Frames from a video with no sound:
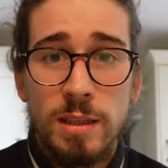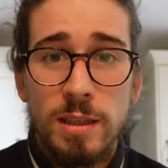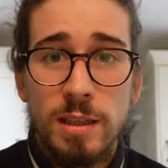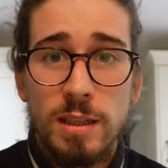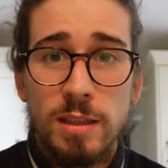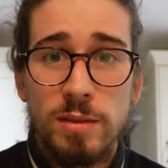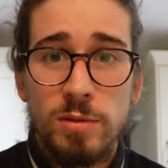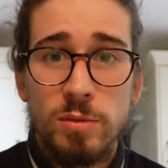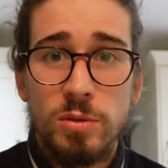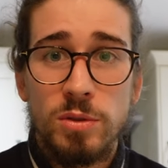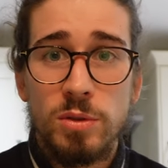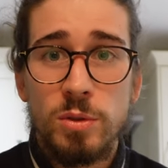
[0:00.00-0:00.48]

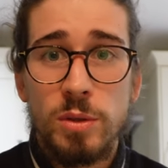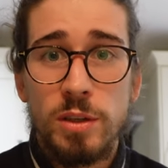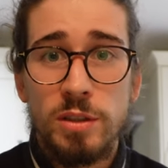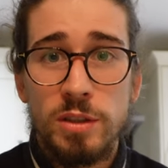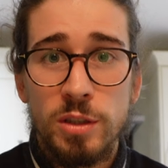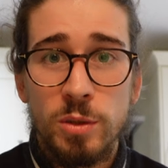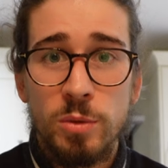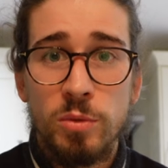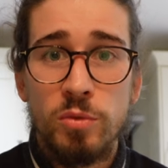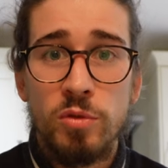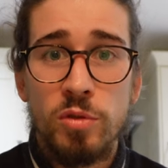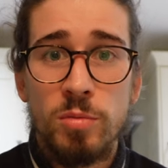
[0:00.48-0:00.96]
if it was only
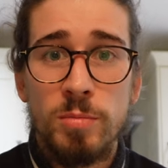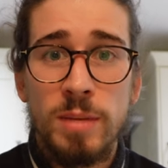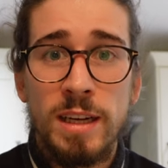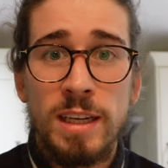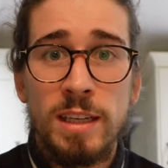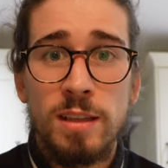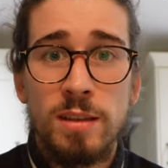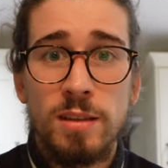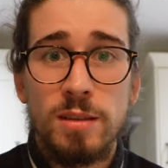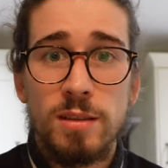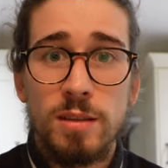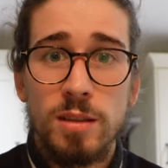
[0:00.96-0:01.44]
200
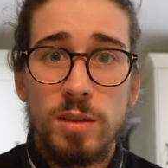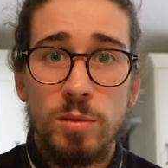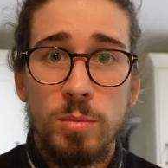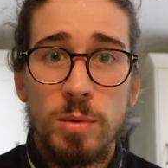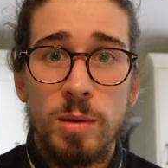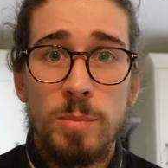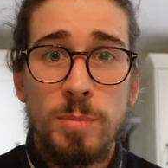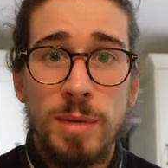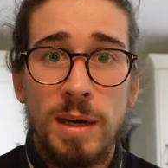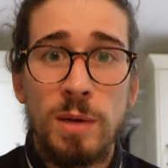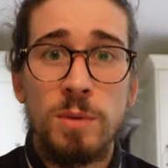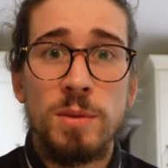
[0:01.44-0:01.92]
mile, it
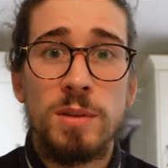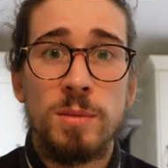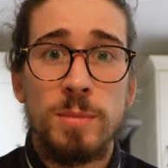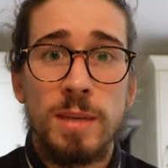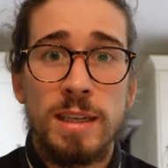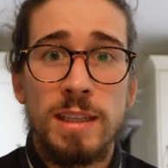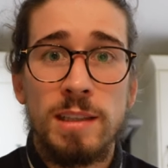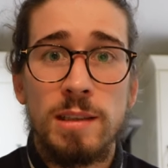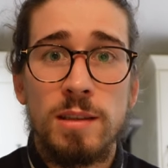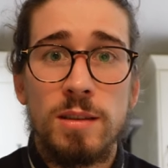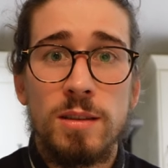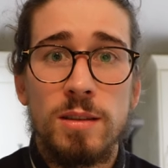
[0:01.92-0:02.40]
would be £1 a
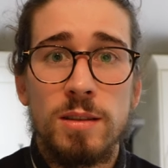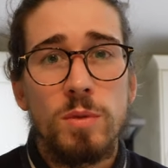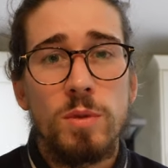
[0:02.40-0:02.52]
mile.